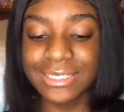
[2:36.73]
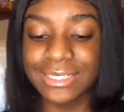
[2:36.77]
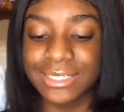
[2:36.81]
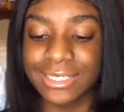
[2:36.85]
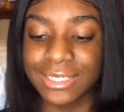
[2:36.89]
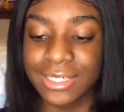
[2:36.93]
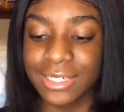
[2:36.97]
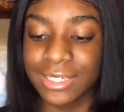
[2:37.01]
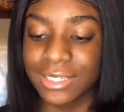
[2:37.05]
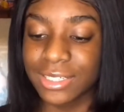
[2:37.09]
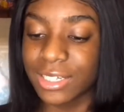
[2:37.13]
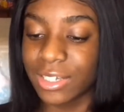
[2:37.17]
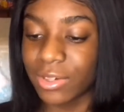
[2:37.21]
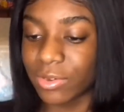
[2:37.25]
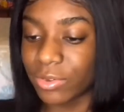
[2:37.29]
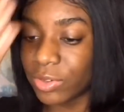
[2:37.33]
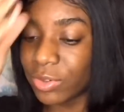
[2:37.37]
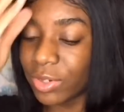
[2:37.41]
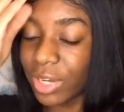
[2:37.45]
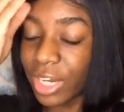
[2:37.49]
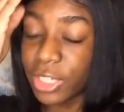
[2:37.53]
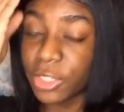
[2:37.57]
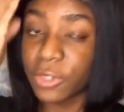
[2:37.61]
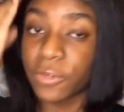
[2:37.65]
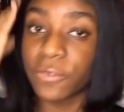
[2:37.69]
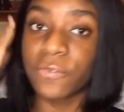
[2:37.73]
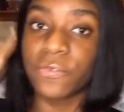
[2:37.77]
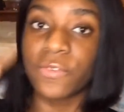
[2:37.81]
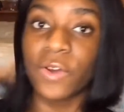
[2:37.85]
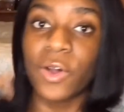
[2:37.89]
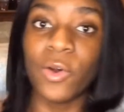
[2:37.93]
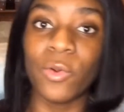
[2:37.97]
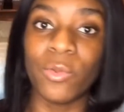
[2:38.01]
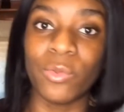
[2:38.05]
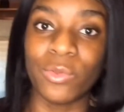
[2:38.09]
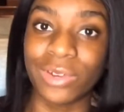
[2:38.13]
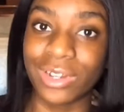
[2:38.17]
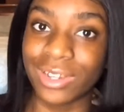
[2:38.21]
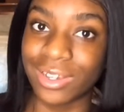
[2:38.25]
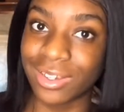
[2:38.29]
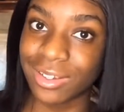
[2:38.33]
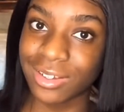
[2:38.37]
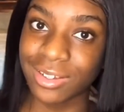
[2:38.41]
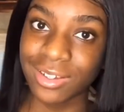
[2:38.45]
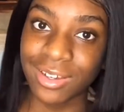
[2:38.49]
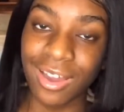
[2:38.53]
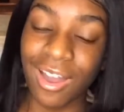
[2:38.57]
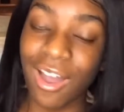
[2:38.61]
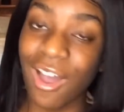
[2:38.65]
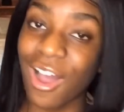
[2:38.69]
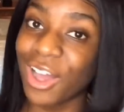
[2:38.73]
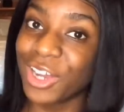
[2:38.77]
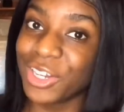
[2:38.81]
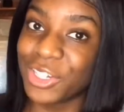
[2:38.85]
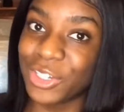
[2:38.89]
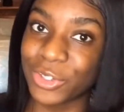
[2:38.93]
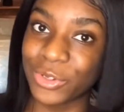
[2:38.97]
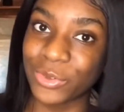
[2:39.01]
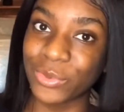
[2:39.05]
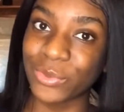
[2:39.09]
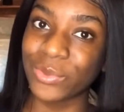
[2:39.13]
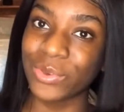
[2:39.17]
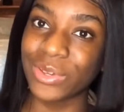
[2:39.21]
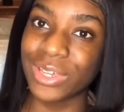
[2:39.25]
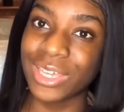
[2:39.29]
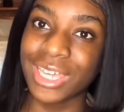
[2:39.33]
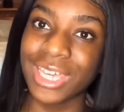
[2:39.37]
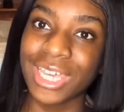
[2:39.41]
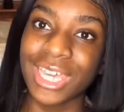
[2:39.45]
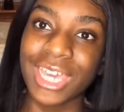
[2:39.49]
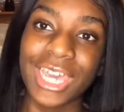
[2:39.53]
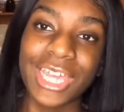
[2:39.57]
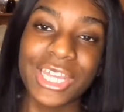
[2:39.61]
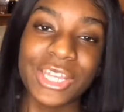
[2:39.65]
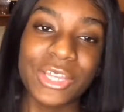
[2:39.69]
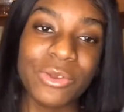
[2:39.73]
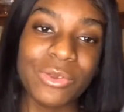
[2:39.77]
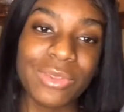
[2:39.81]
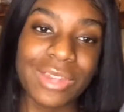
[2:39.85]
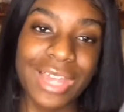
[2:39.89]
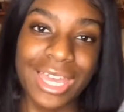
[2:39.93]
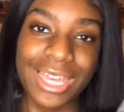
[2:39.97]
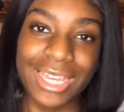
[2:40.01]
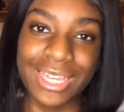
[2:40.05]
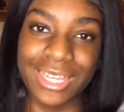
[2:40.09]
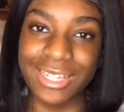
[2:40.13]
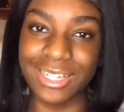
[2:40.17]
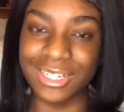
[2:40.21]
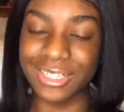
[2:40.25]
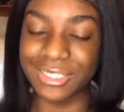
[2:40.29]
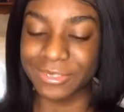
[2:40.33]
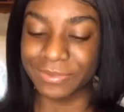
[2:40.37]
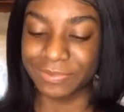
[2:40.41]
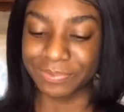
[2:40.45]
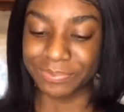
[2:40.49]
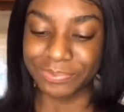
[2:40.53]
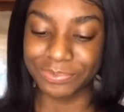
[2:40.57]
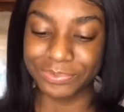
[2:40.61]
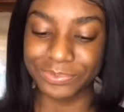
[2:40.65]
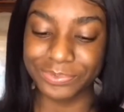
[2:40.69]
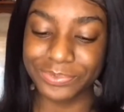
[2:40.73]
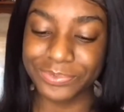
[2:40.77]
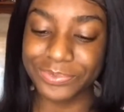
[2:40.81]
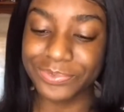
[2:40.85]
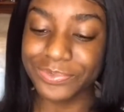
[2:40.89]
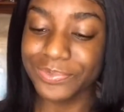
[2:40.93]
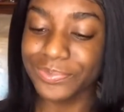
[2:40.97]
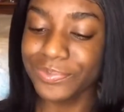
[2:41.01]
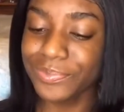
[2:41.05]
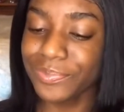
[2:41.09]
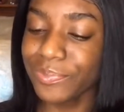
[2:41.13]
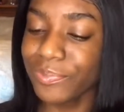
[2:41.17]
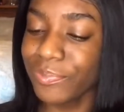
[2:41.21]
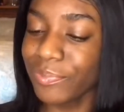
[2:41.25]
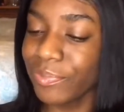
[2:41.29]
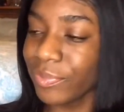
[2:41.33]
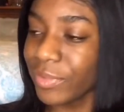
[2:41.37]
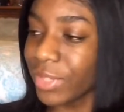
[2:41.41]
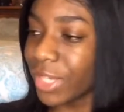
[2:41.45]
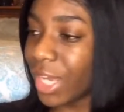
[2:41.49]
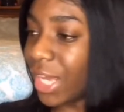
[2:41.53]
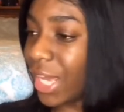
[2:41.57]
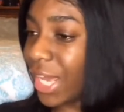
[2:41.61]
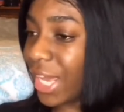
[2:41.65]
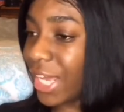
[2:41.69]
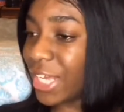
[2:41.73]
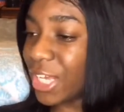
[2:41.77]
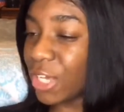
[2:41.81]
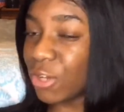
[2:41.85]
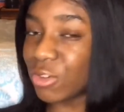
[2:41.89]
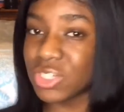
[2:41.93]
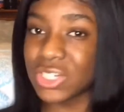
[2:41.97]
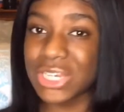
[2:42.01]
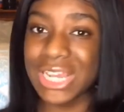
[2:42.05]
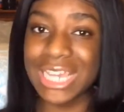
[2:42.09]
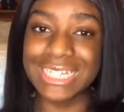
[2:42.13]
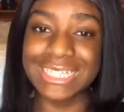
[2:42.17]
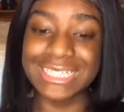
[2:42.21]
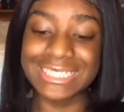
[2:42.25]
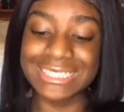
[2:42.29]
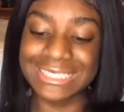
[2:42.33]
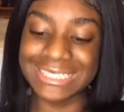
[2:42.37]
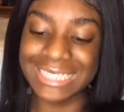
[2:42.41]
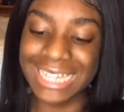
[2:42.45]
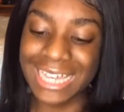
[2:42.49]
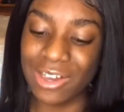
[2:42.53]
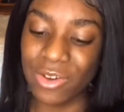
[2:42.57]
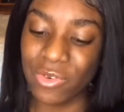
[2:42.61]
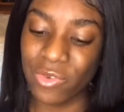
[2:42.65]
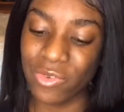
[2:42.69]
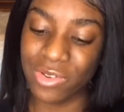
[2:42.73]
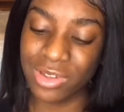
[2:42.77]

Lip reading: No, you got your phone on you and you like, hey yo, check this out.